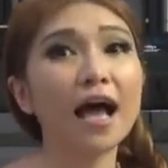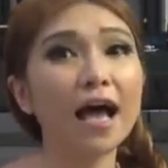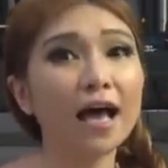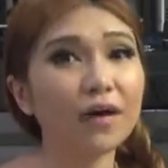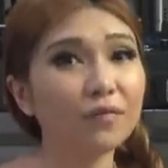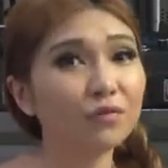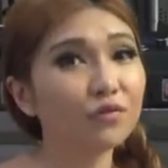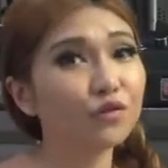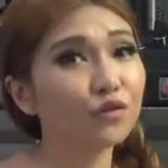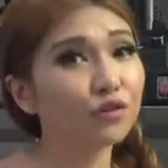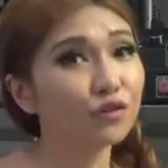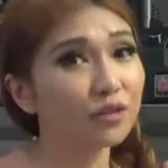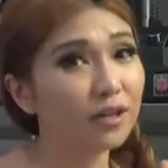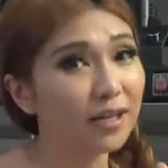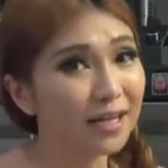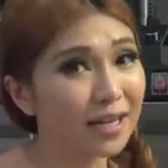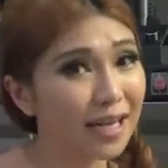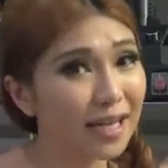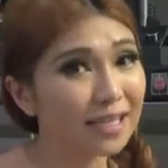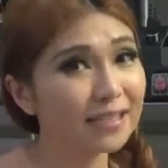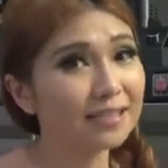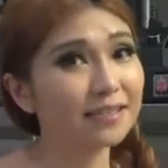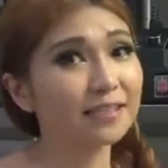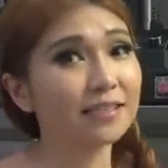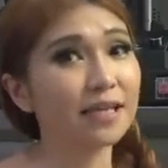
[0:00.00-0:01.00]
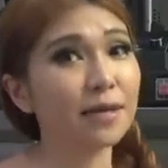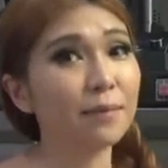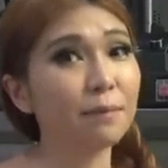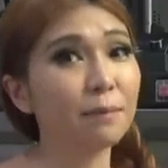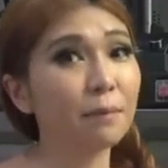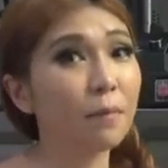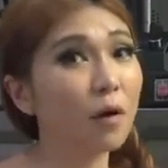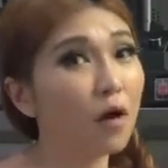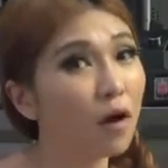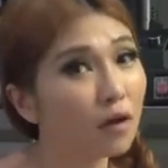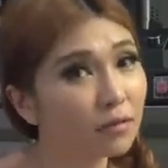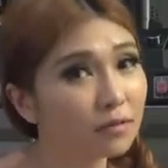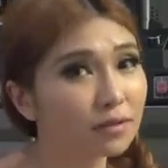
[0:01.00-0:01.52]
under less than
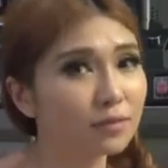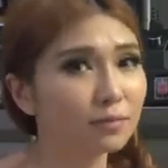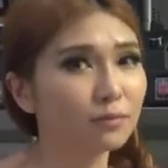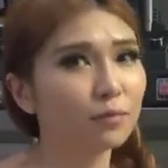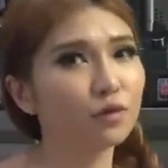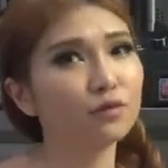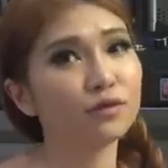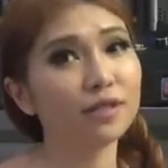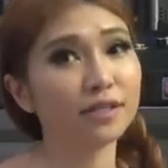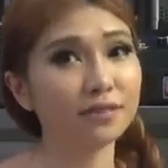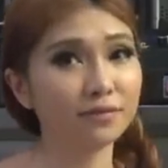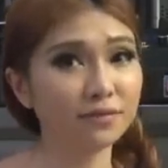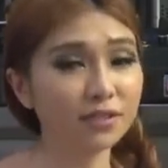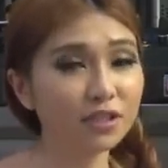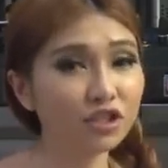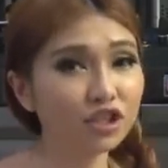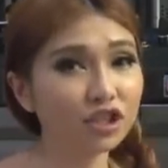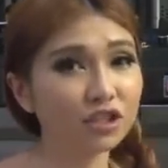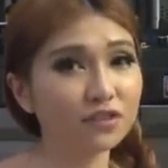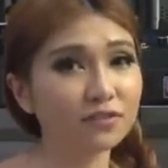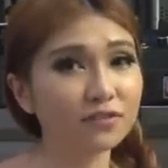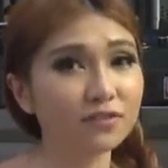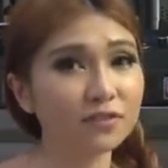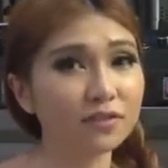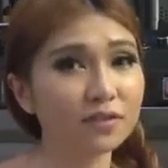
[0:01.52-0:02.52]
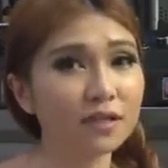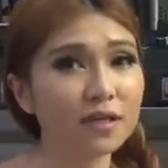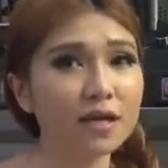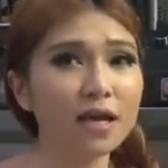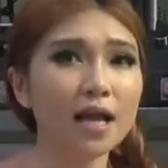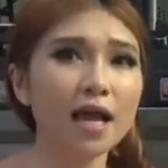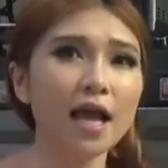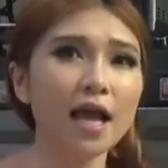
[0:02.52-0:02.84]
optimal conditions.